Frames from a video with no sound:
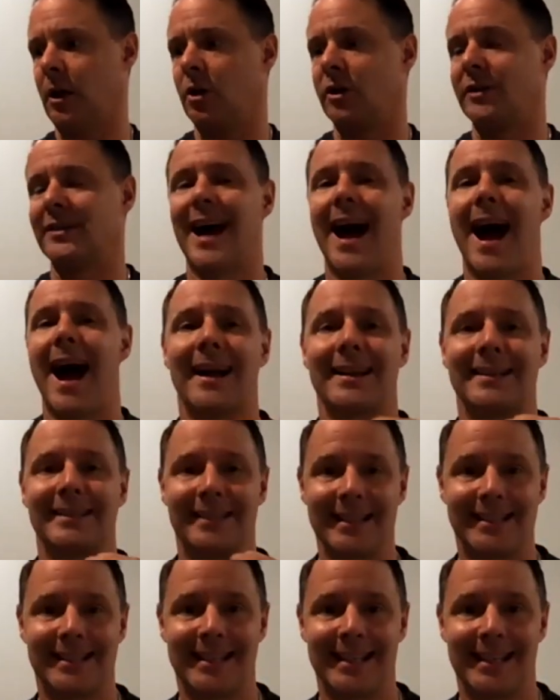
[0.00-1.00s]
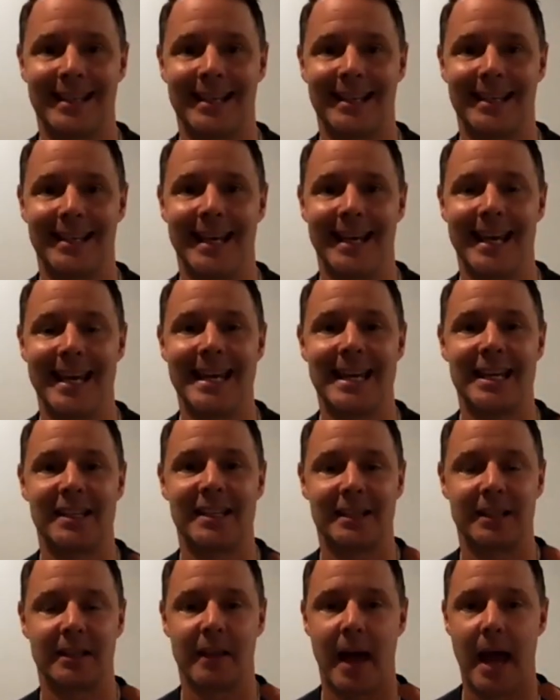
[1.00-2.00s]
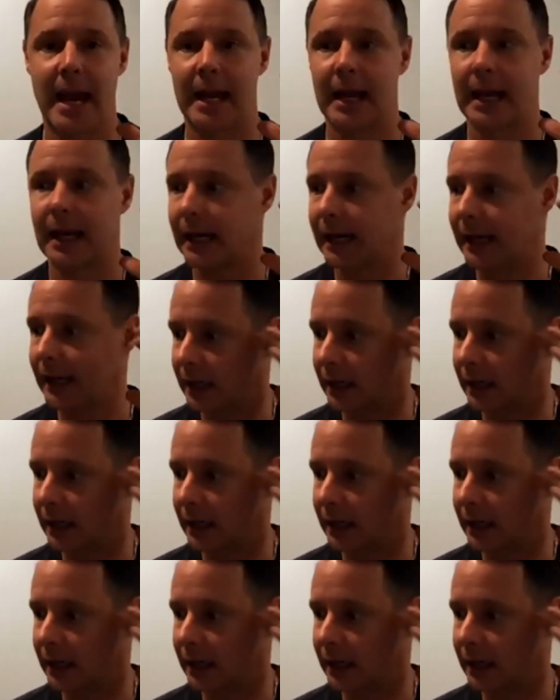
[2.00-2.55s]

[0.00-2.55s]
toxicity is like